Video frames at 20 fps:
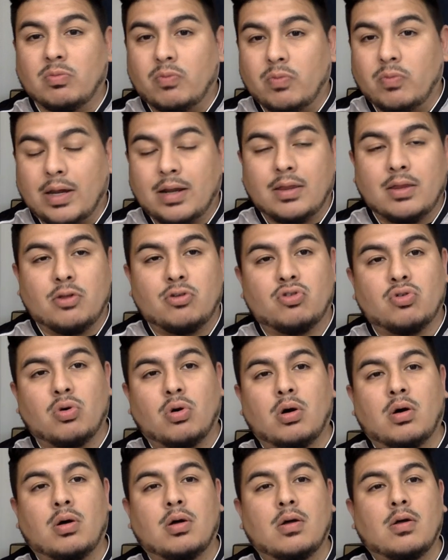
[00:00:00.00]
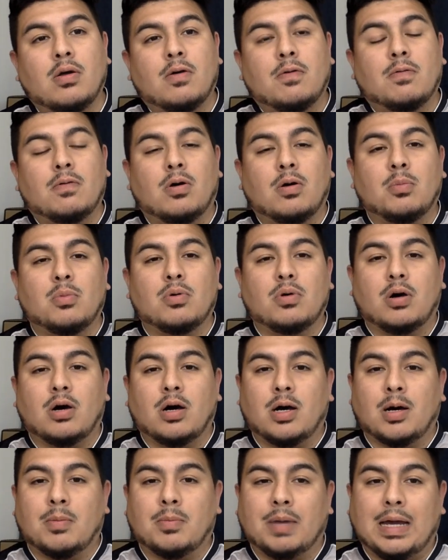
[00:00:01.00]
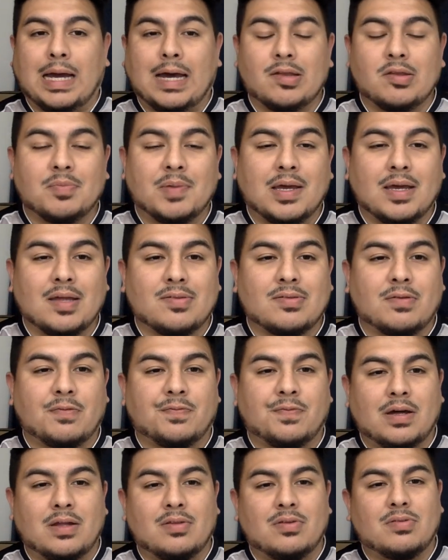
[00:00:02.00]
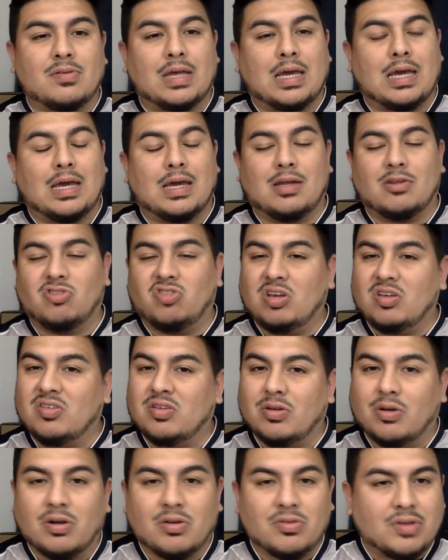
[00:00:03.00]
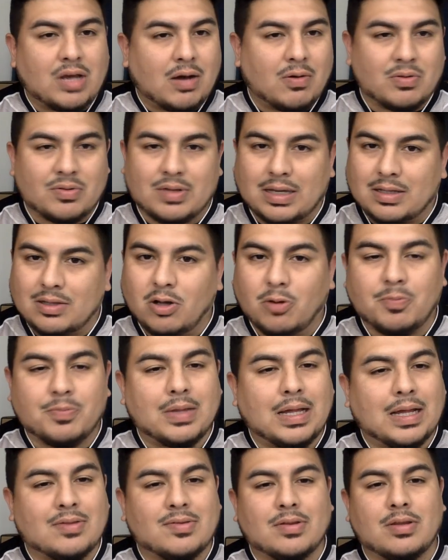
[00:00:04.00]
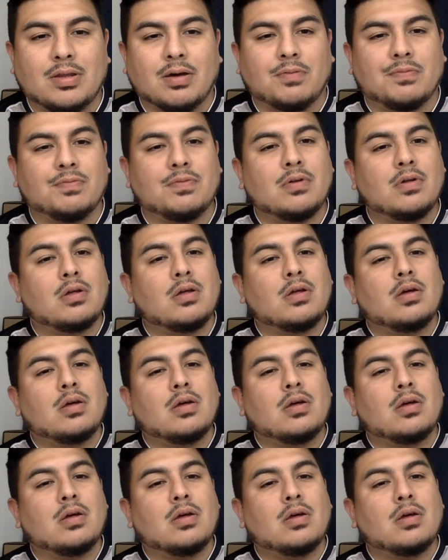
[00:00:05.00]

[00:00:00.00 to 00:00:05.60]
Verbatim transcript: him right on the jaw, has him against the fence, and Jason Herzog was like, nope, that's enough.